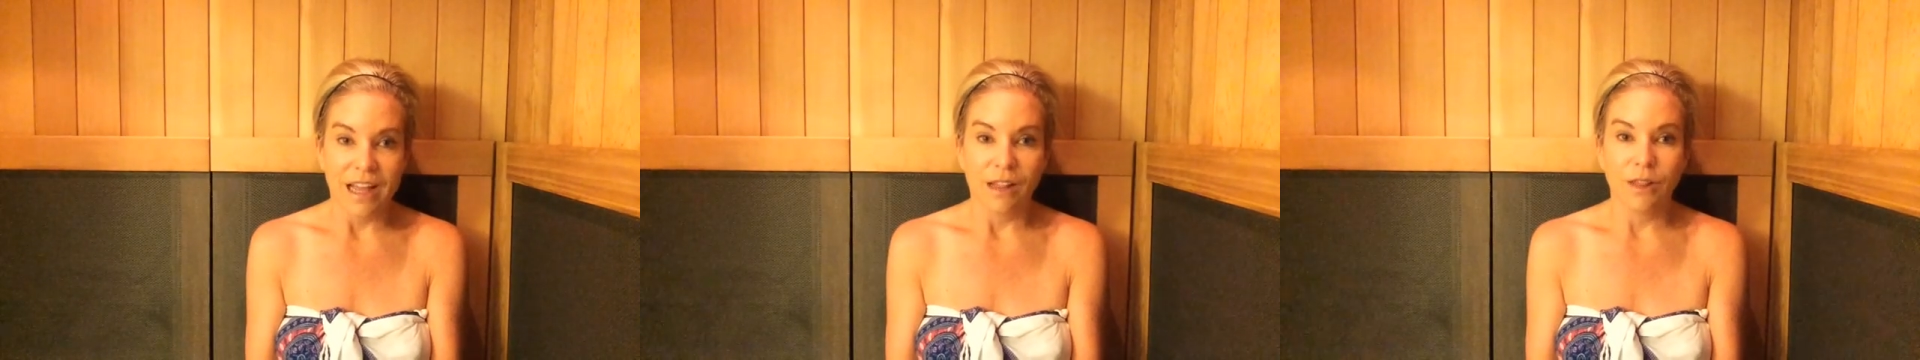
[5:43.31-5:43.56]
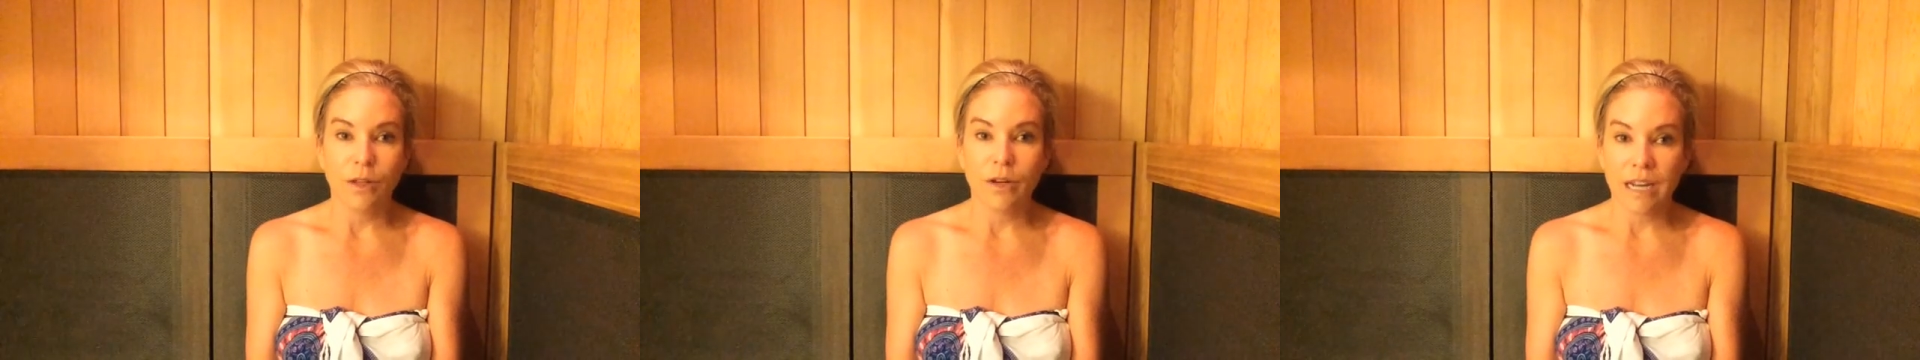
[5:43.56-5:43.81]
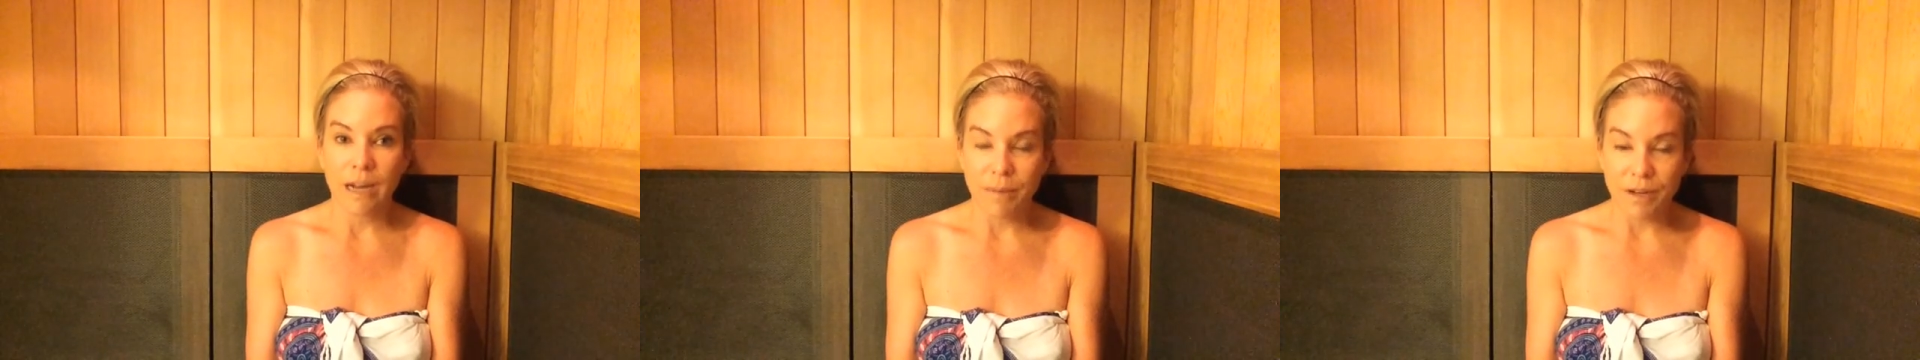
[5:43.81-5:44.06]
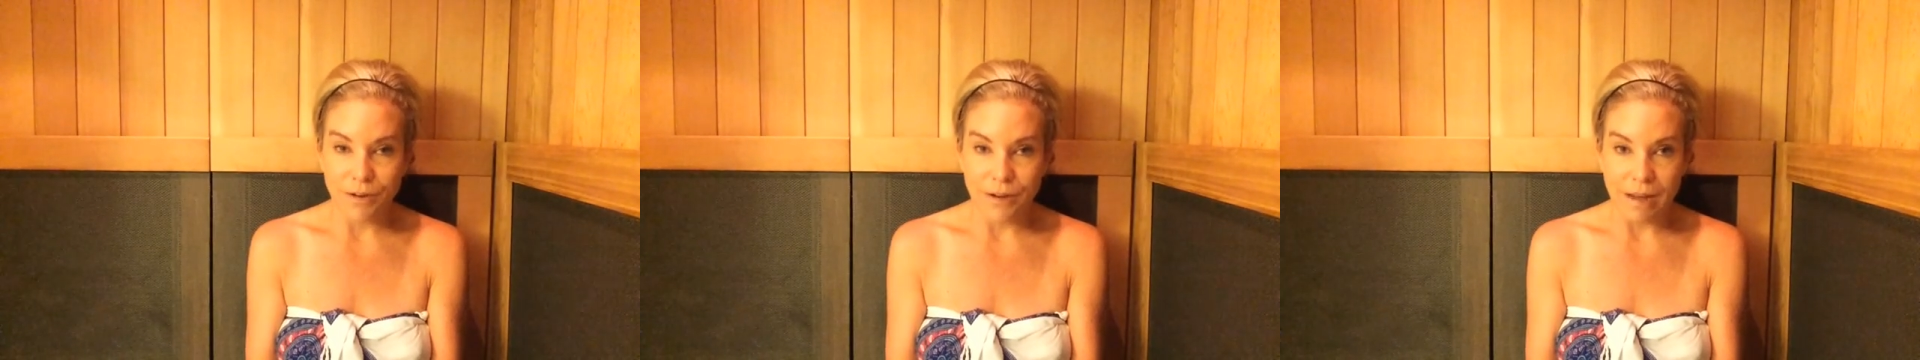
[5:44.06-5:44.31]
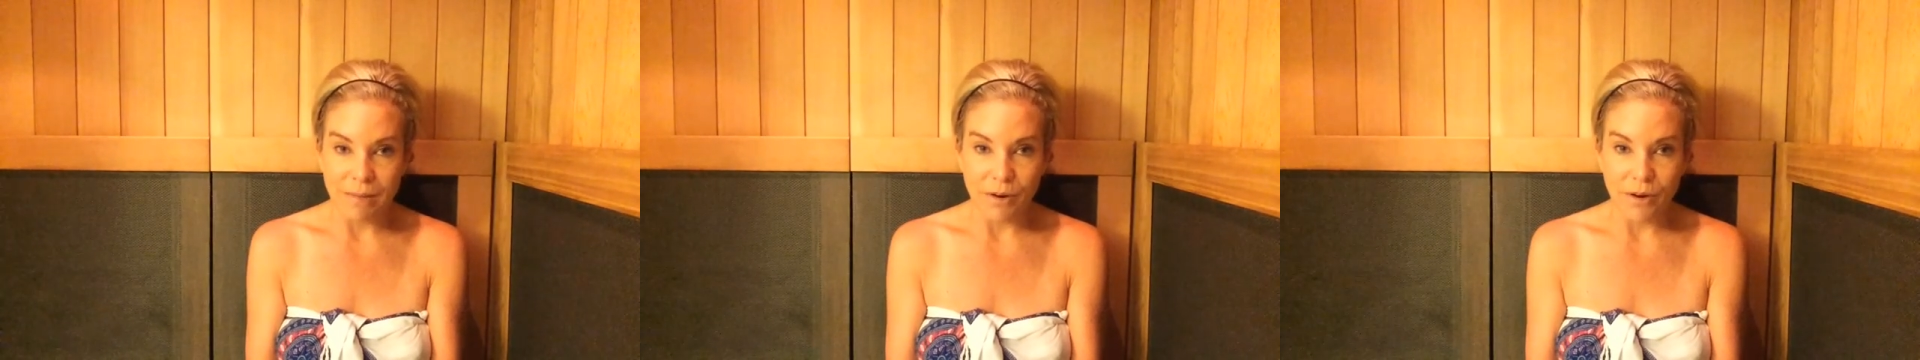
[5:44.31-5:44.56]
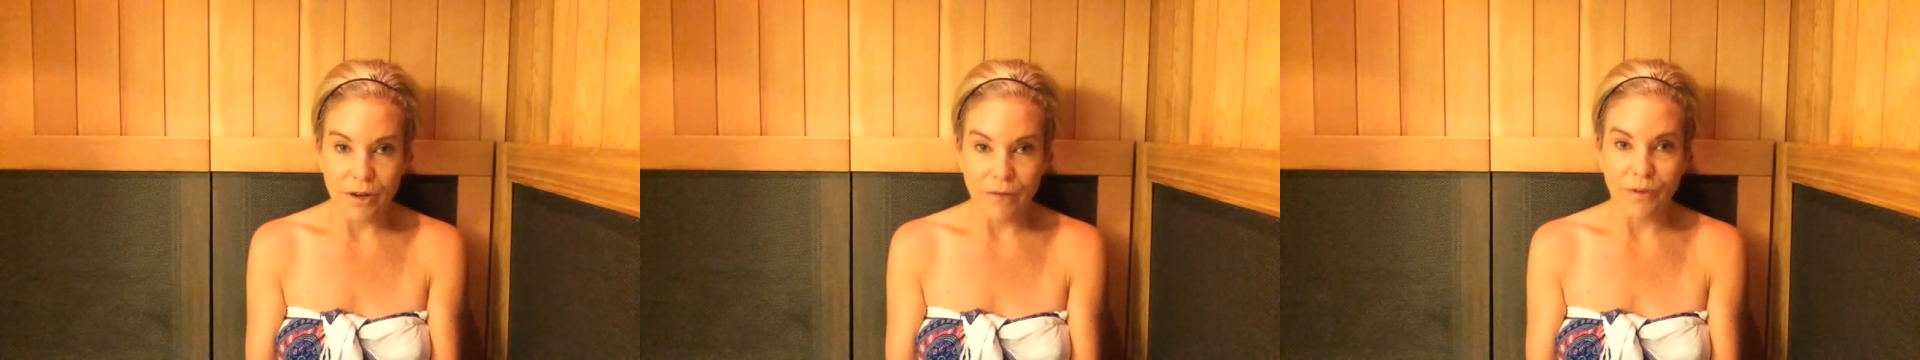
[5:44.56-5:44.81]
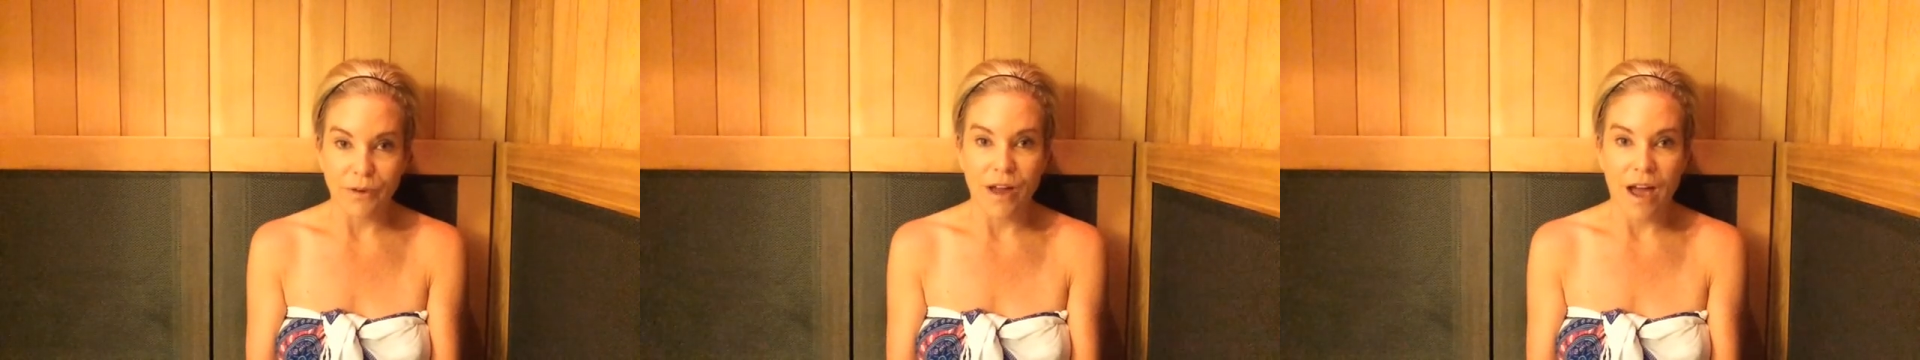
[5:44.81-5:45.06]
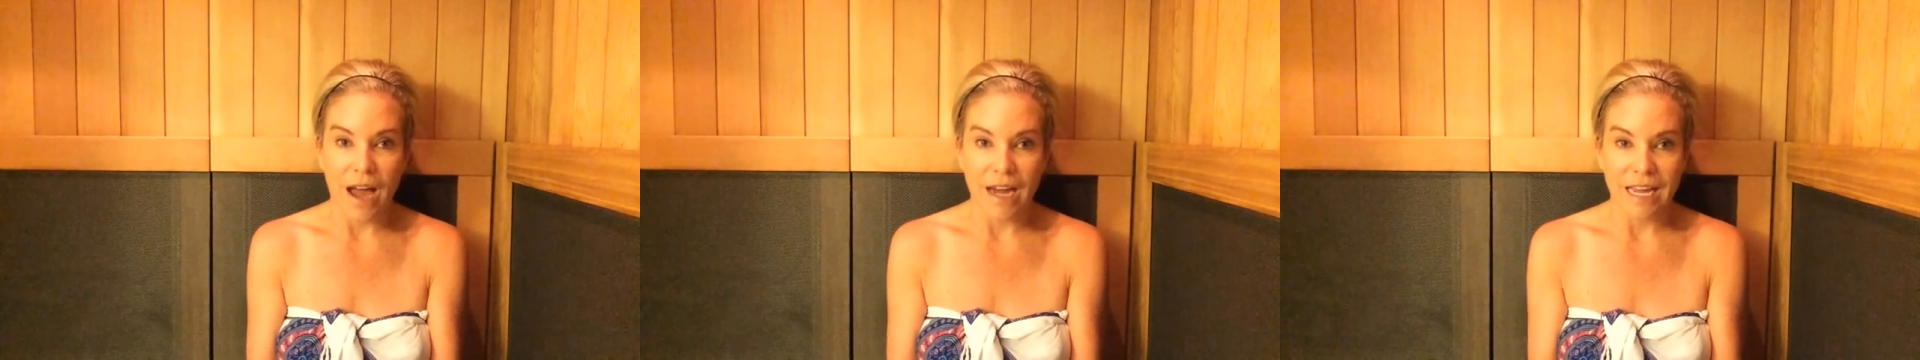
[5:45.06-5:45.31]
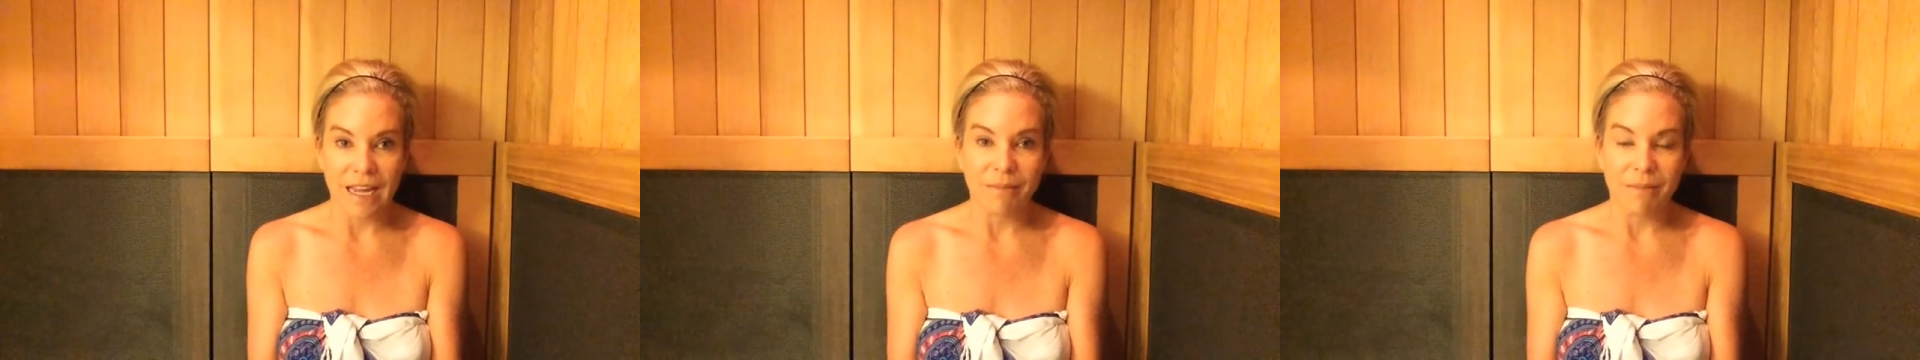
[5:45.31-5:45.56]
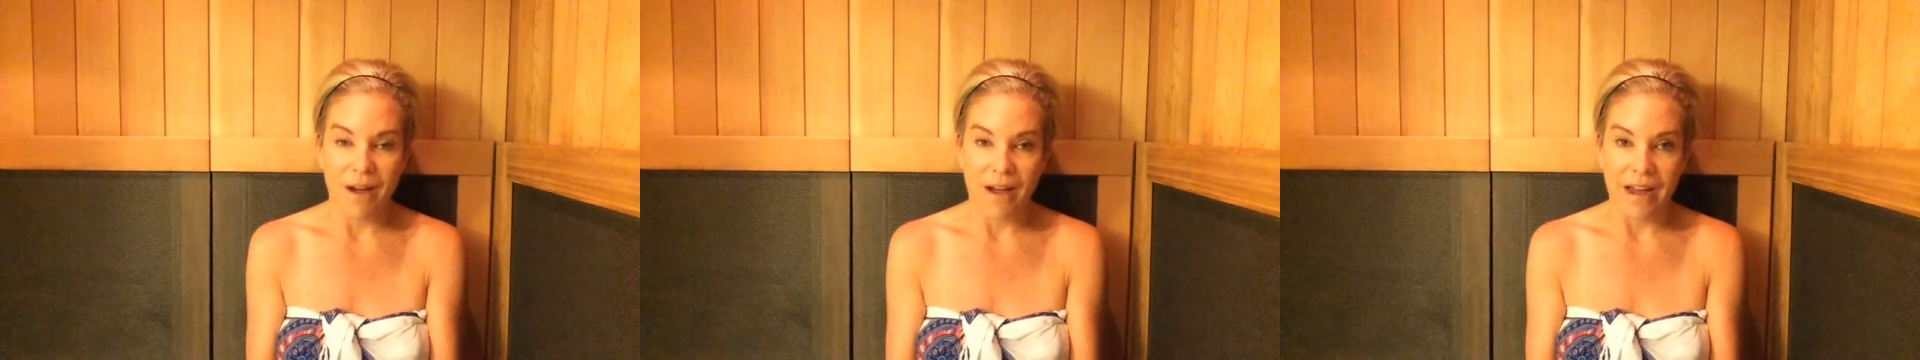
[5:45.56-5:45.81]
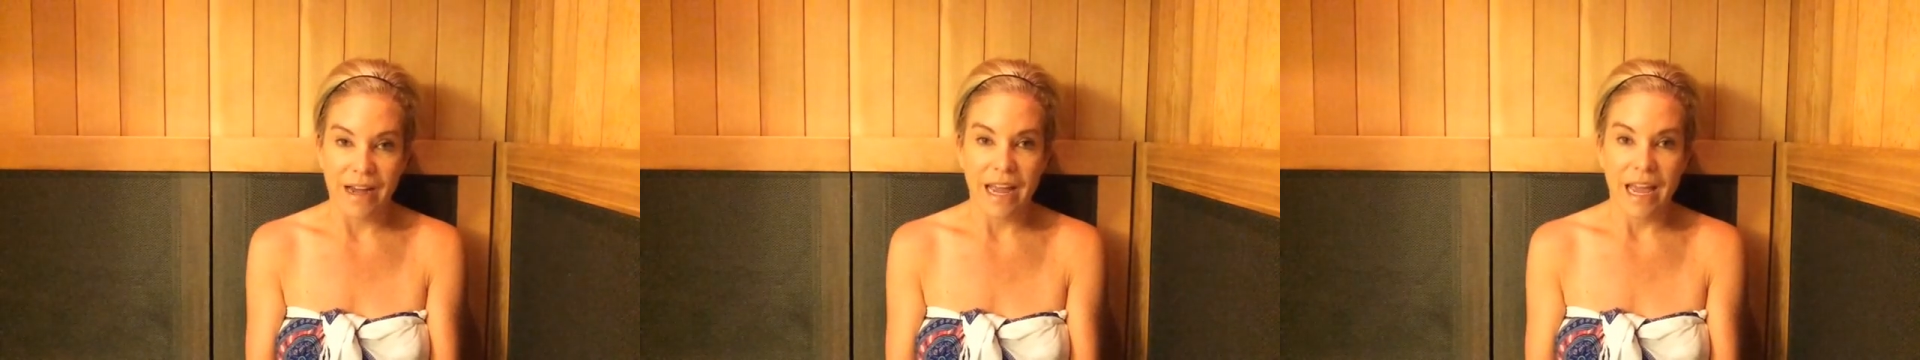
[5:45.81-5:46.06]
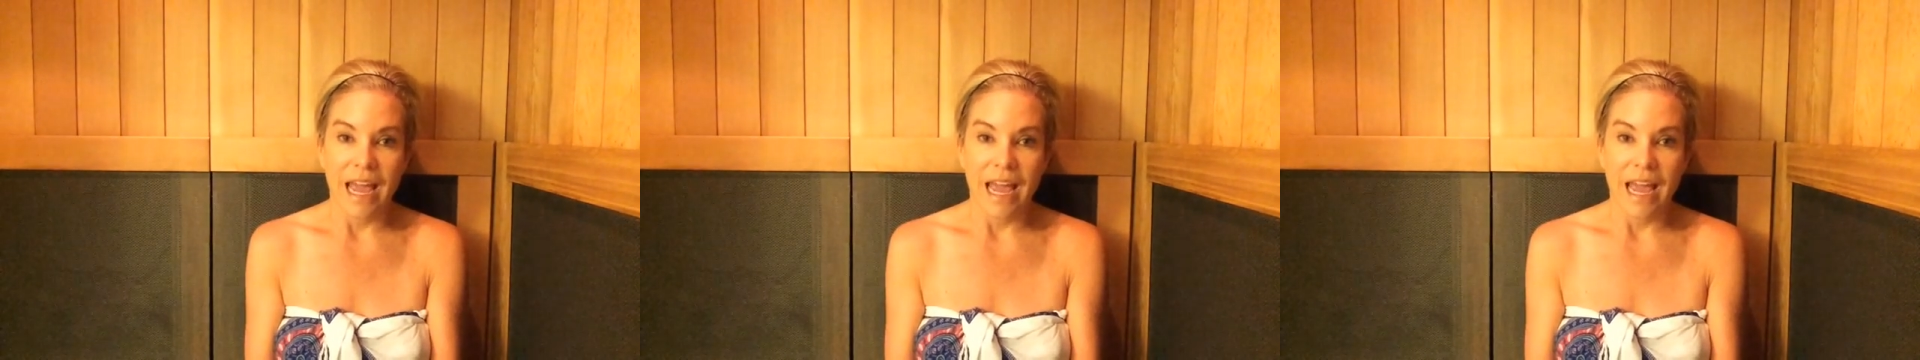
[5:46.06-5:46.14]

Look it up in your neighborhood if you're not in mine,